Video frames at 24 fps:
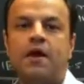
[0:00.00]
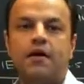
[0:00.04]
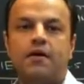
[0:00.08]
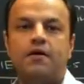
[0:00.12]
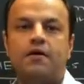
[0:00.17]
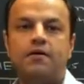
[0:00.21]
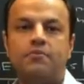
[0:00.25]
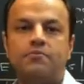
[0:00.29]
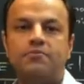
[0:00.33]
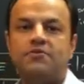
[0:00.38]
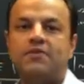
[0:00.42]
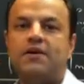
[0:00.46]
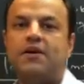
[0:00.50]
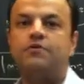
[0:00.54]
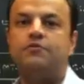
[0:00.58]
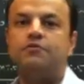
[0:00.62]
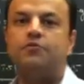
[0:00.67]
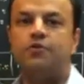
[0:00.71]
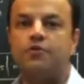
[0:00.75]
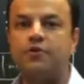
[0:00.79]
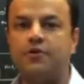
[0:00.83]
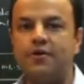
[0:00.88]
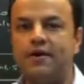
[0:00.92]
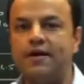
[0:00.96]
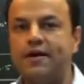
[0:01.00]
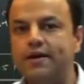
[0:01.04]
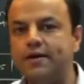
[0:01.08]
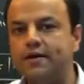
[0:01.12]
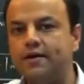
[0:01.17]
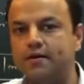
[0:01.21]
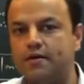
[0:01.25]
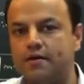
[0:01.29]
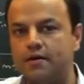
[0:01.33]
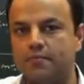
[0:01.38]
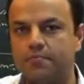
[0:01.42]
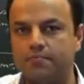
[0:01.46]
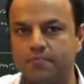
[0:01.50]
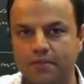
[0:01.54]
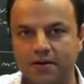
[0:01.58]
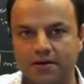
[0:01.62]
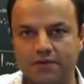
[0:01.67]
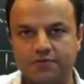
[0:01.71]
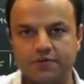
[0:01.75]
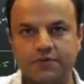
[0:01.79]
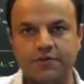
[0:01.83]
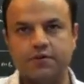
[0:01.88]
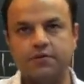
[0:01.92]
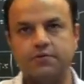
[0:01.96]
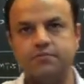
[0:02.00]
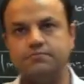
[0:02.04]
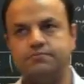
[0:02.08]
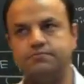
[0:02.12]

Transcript: Rim stands for read interrupt mask.